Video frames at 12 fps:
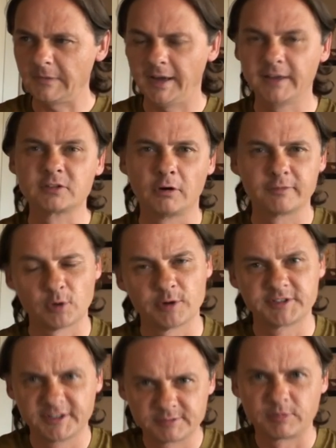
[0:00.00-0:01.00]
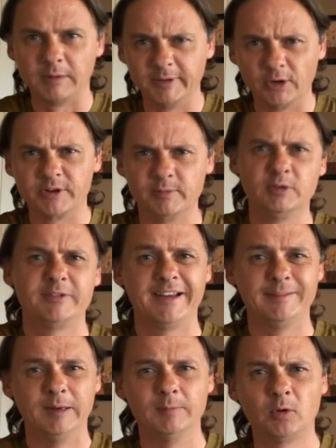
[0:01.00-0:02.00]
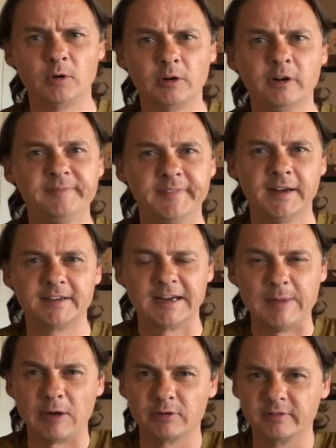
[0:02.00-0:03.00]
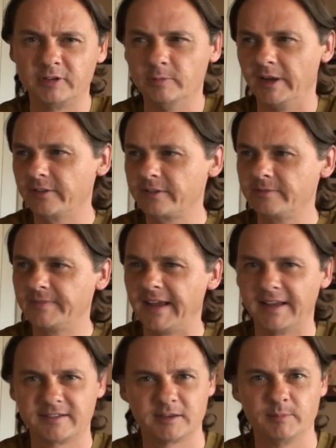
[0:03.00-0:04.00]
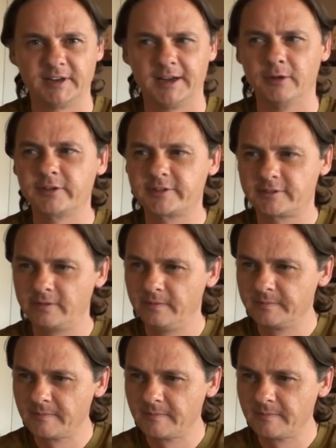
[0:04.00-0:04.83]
And so, of course, it's probably going to mutate a bit more and come out in a few months as something else.